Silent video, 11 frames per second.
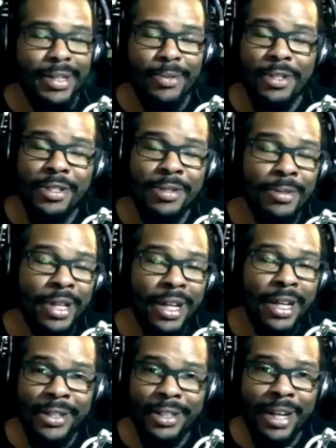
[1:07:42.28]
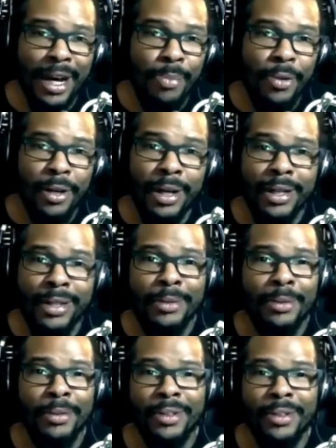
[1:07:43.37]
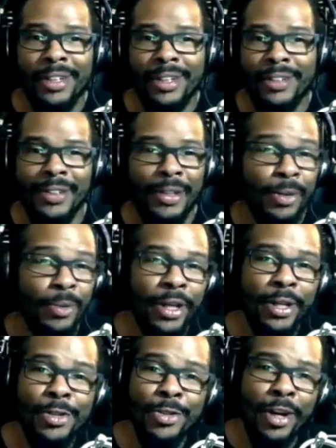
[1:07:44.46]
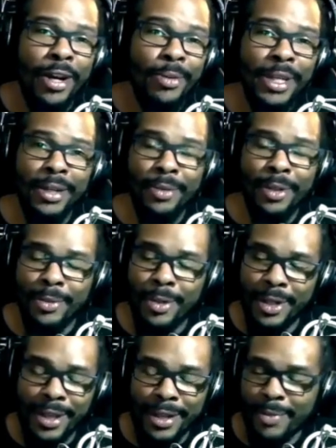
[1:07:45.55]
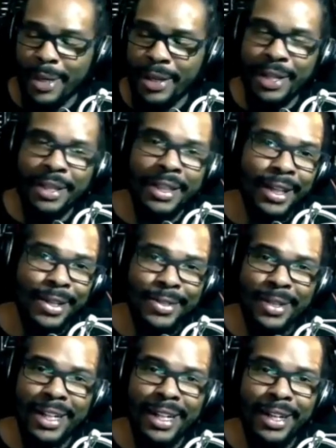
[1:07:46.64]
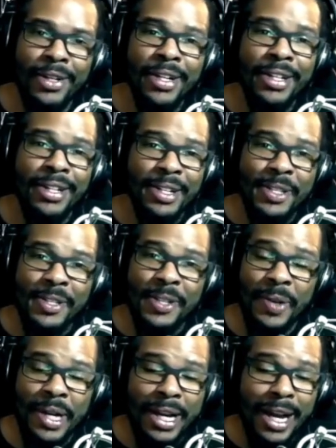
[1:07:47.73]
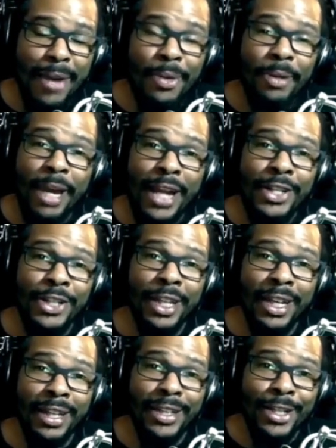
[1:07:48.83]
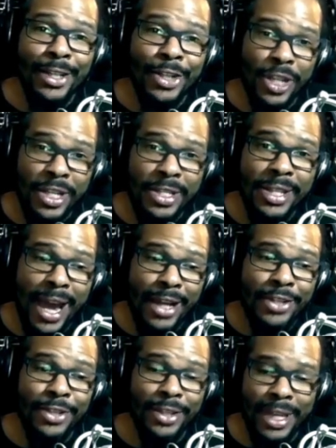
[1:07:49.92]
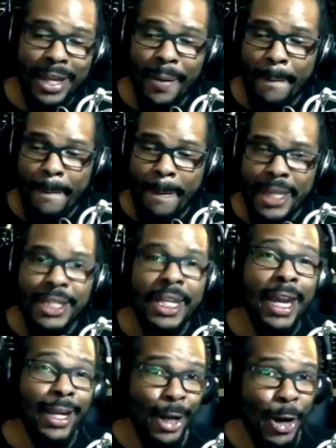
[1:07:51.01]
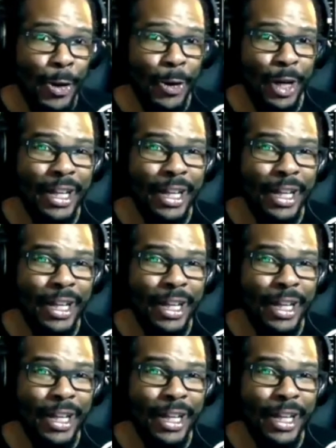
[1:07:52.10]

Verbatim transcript: we're just too tired to hop on or, you know, we're going to enjoy our weekend. We don't want to think about anything else right now. So I would imagine that she's actually saying no,